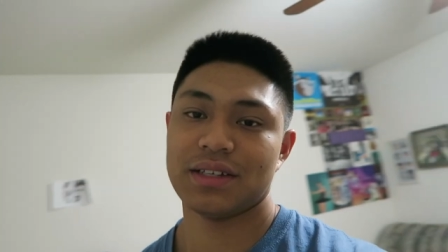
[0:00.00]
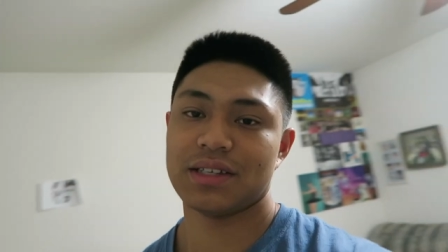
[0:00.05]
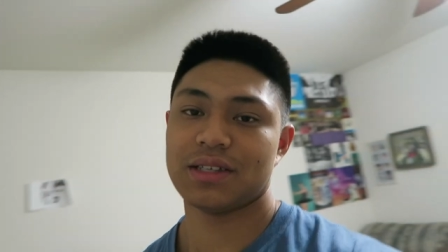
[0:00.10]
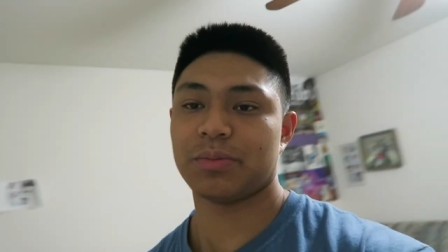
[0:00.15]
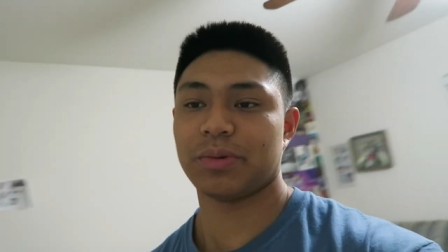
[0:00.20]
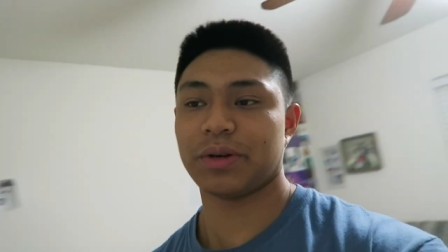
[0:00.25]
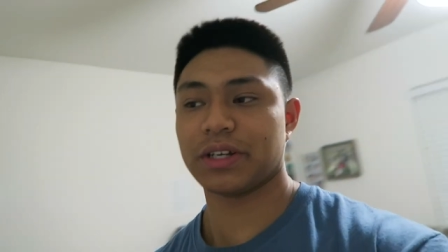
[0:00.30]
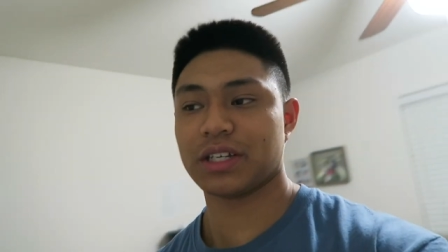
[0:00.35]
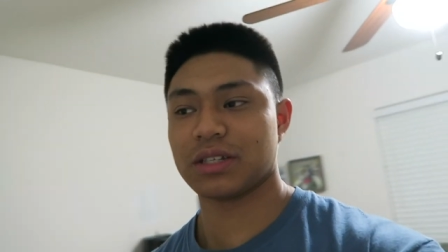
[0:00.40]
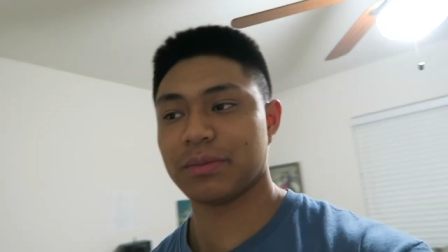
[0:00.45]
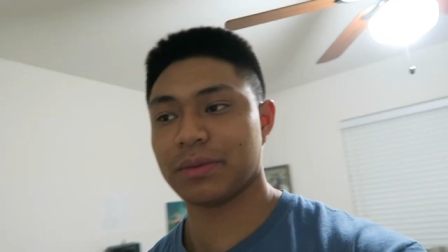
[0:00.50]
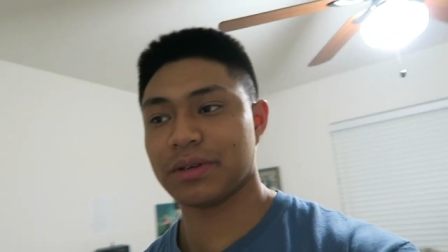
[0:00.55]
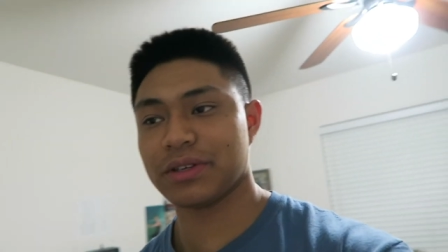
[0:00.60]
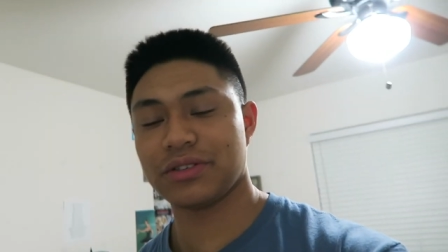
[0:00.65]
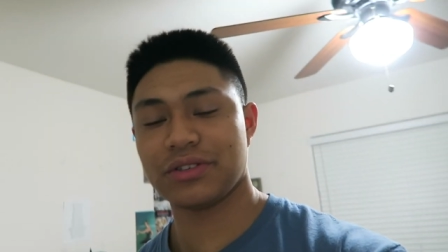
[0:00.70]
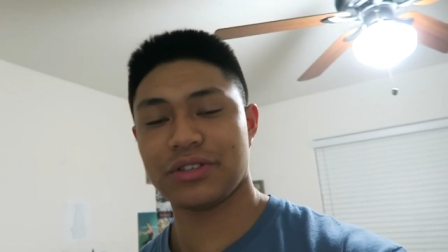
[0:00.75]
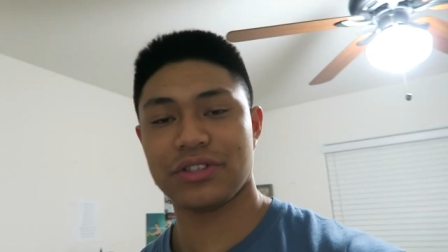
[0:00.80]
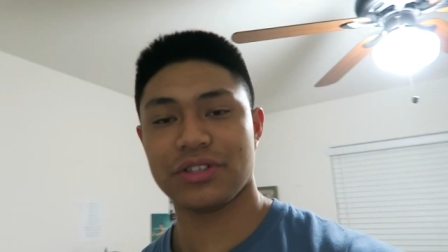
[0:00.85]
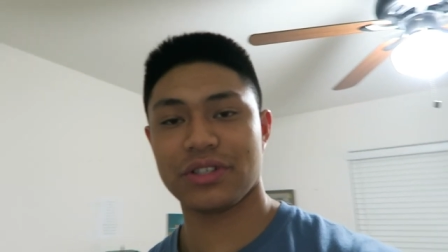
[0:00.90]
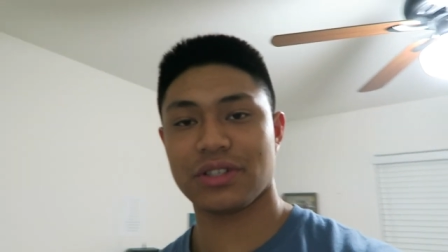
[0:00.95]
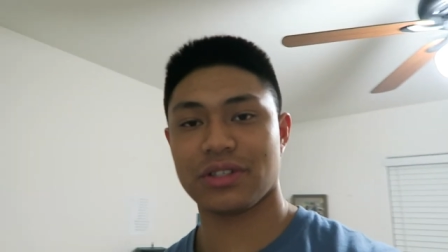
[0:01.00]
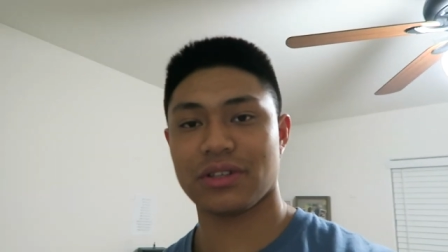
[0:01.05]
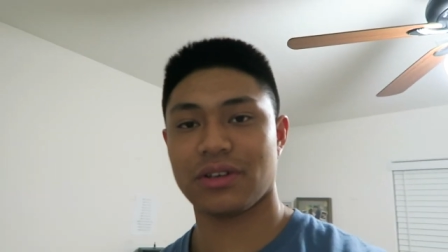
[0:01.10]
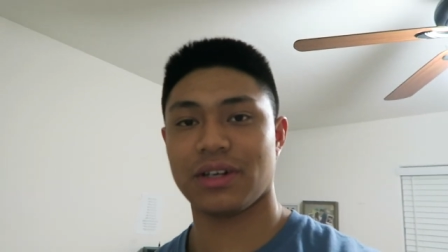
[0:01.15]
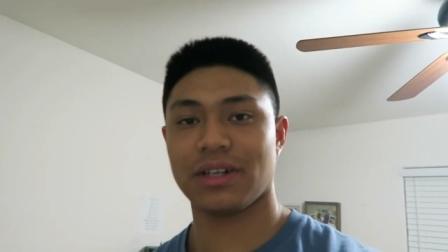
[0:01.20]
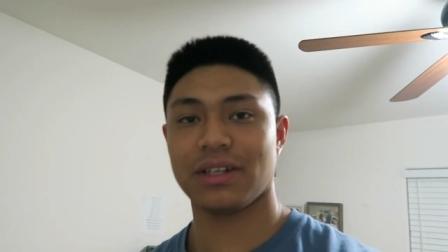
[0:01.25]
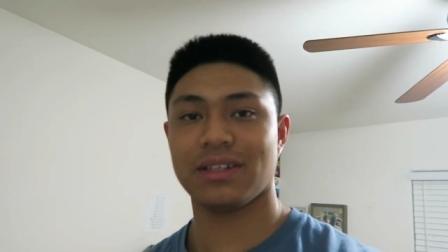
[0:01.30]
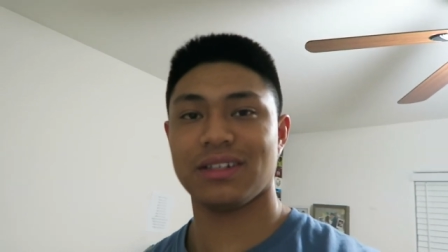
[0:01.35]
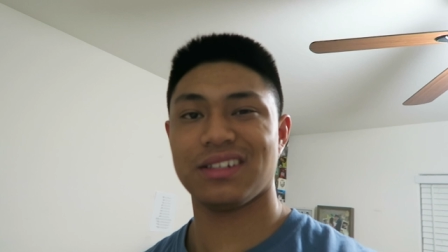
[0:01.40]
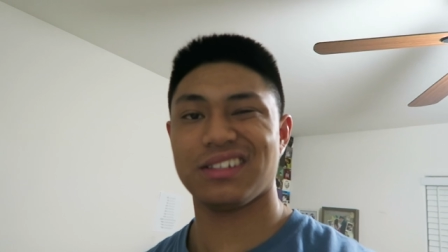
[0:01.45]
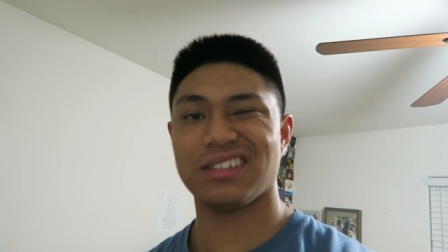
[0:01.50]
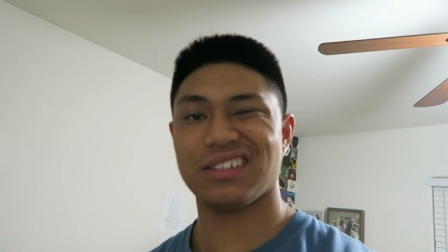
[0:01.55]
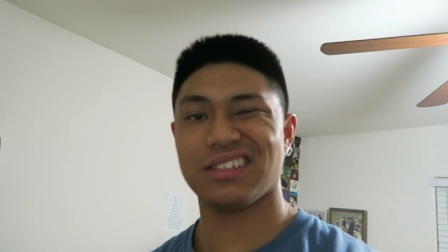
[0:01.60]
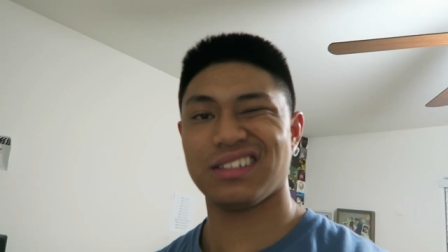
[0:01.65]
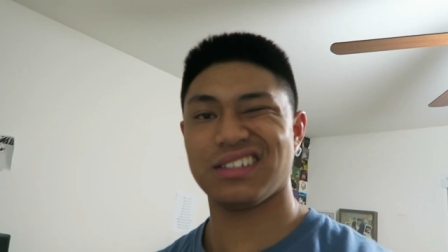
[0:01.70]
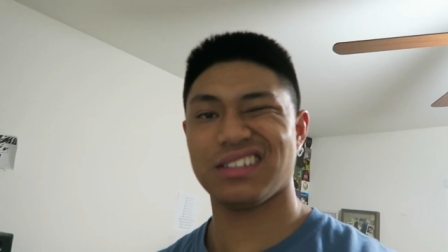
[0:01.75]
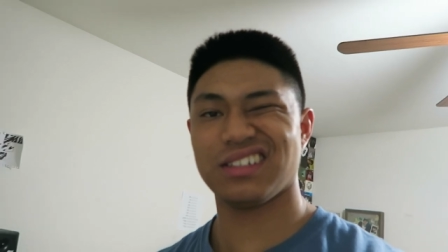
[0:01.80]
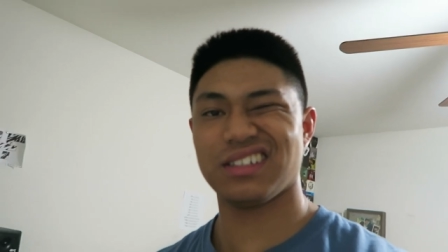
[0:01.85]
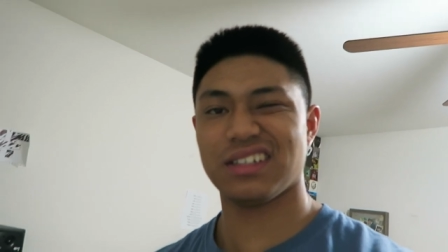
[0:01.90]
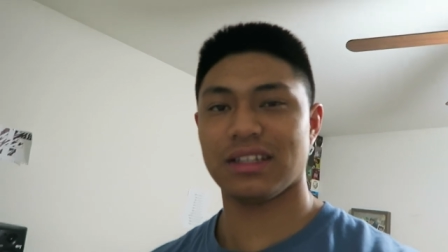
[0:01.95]
Spring semester just started.
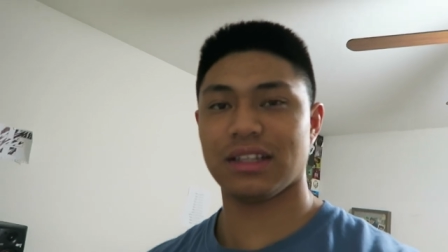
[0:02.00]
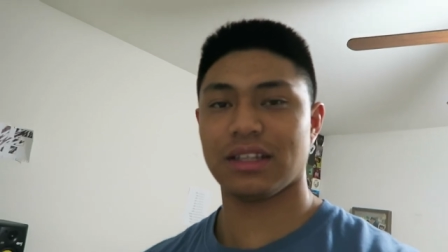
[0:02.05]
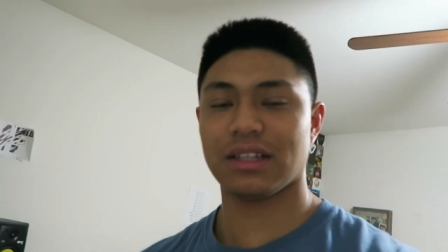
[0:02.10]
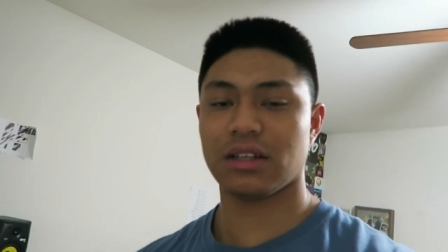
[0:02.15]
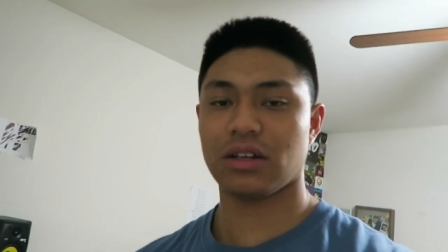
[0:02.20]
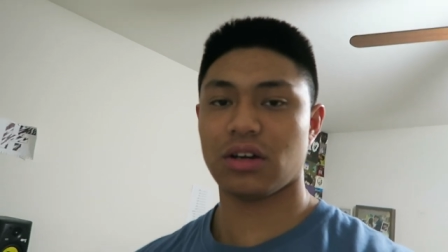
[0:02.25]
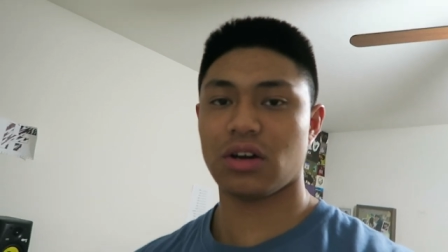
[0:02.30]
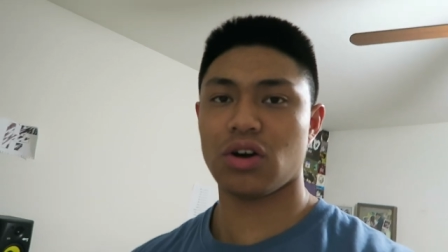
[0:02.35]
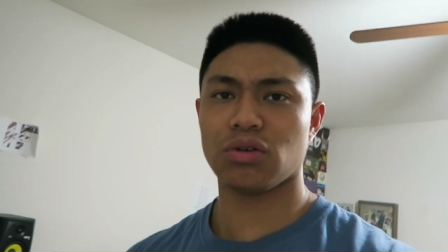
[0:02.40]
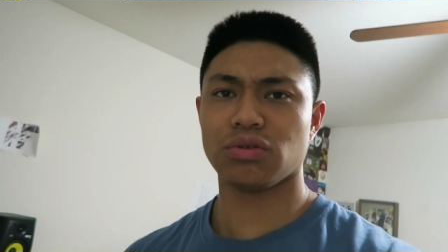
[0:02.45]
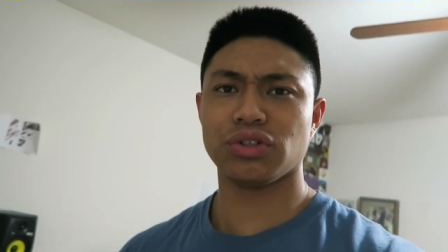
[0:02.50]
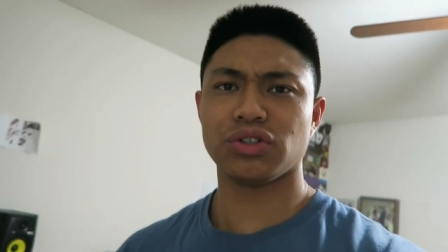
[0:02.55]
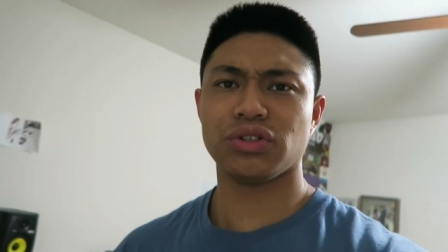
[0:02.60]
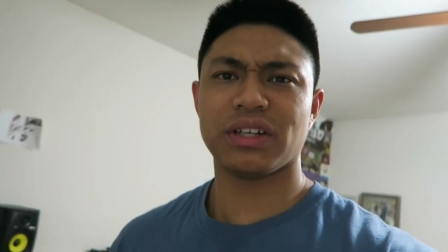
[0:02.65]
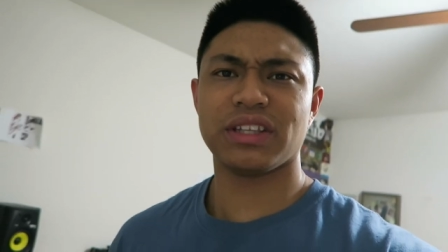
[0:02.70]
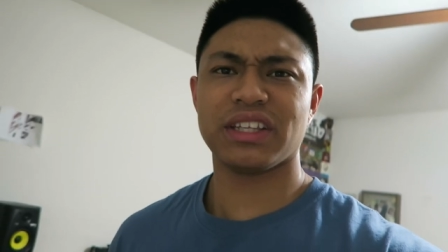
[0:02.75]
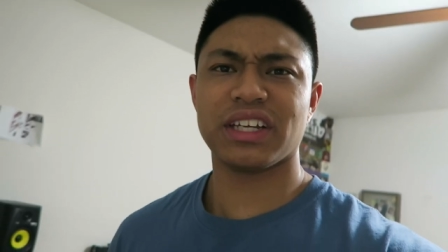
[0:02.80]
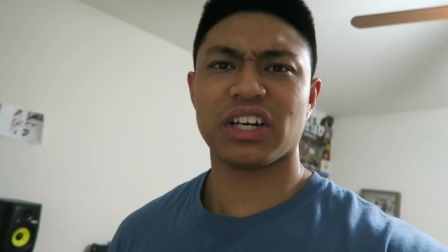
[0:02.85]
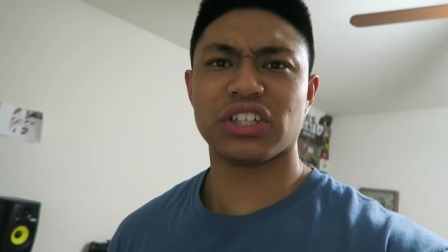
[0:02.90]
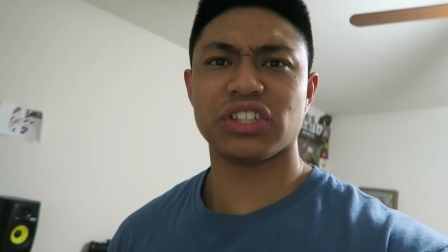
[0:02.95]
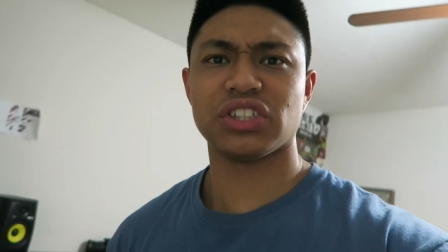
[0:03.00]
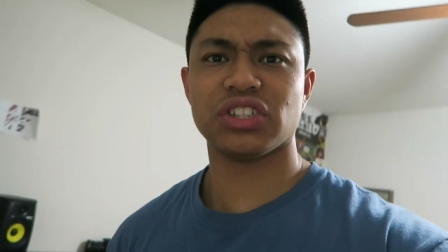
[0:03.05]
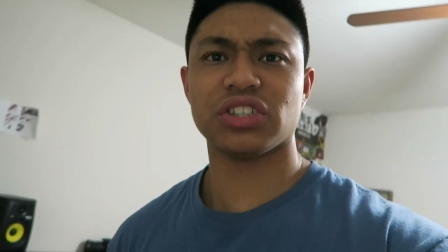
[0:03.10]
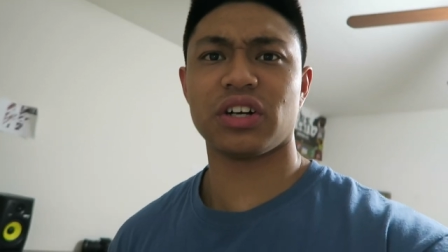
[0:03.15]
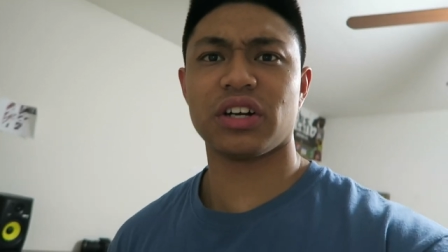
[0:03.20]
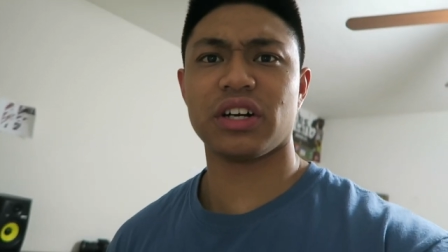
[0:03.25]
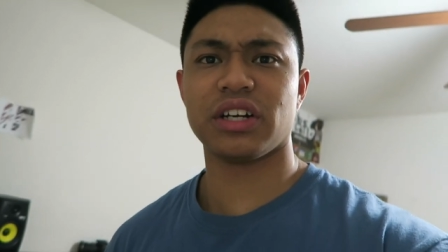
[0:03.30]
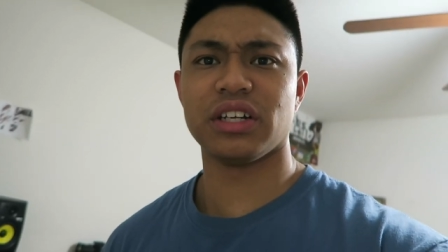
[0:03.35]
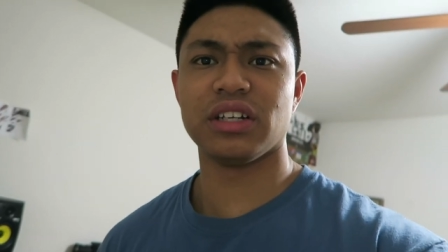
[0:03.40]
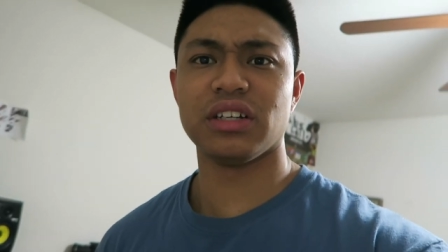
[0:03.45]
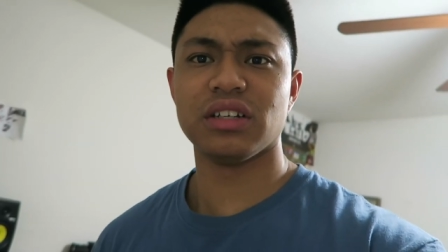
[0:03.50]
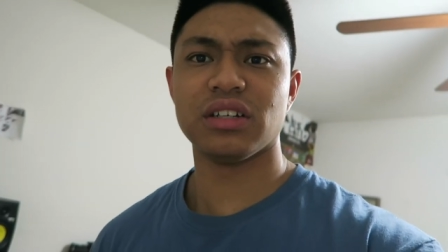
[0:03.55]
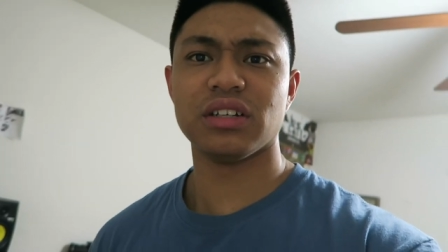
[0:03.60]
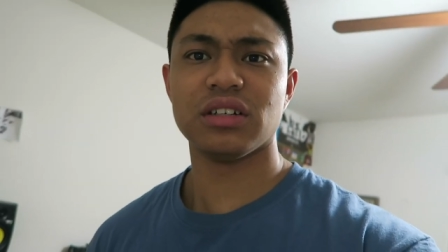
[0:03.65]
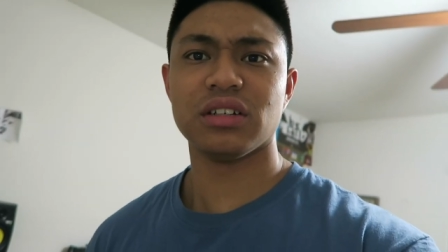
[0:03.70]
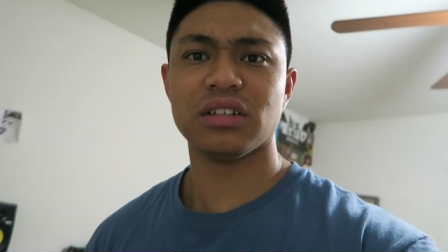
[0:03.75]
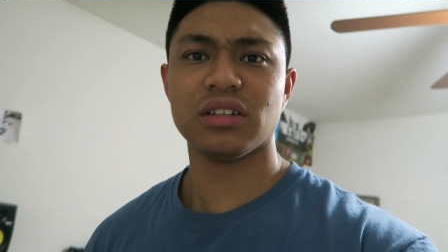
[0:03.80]
Oh shoot, I think I sharted.